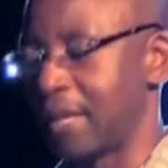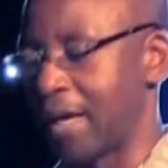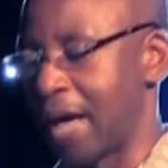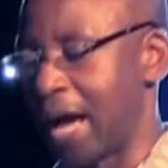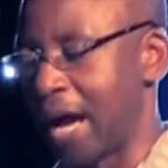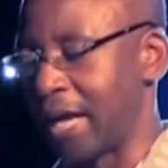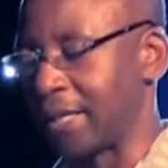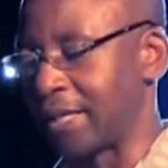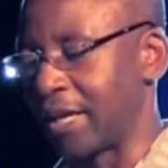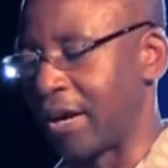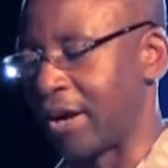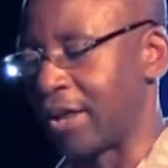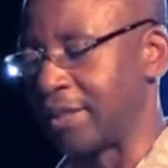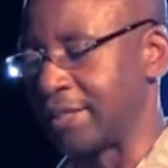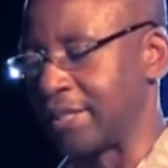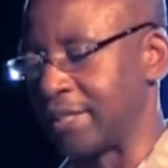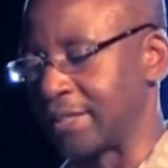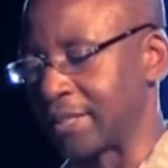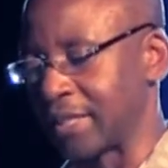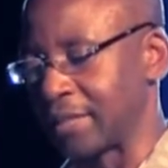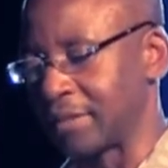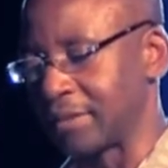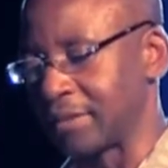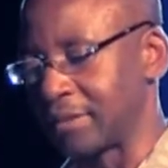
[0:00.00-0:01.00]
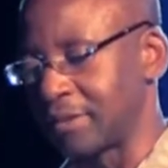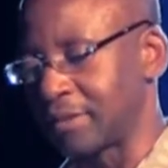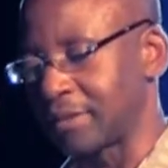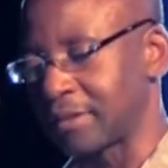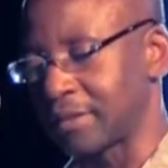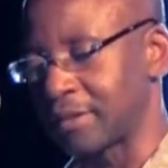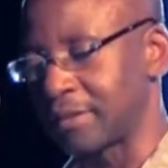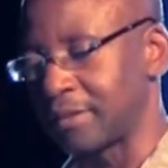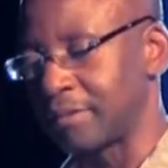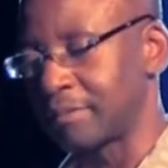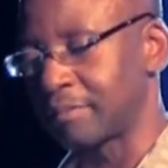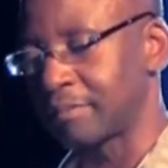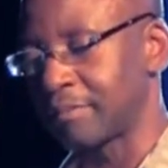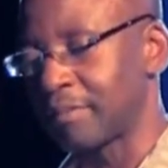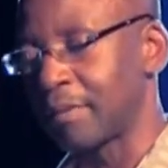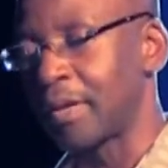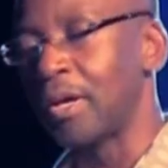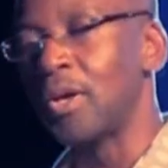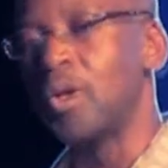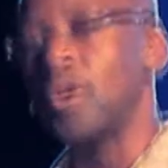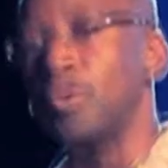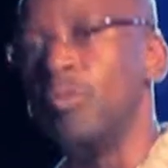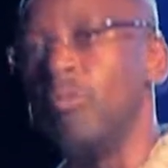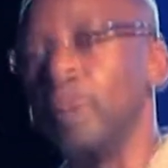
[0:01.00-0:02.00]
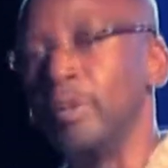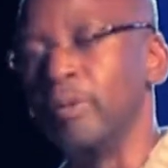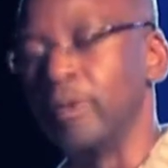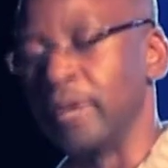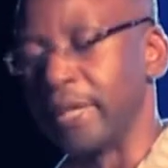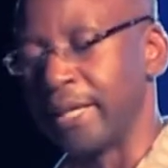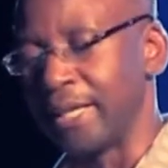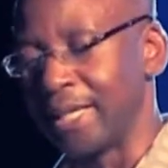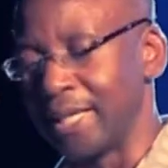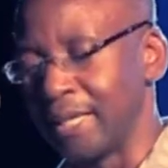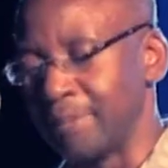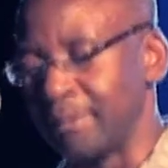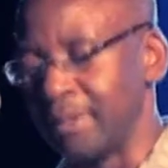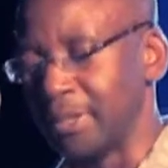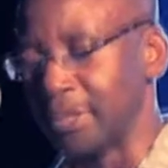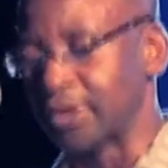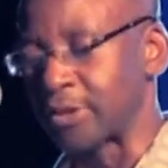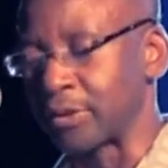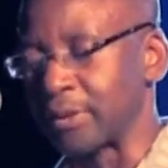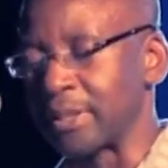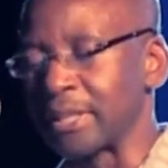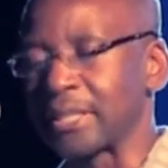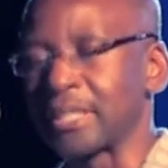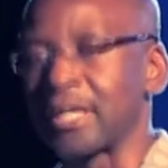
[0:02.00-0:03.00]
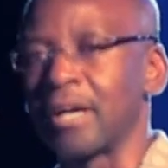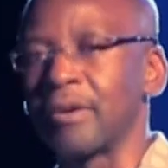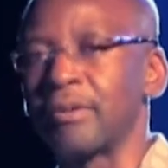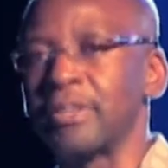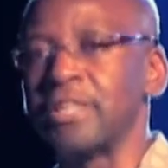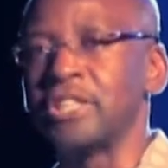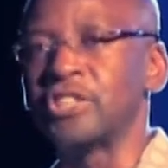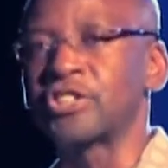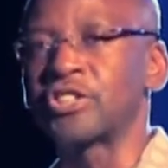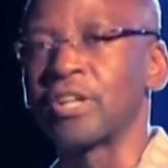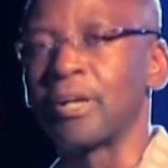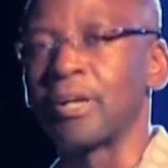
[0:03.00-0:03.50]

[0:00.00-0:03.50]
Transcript: and artisans. We were able to encourage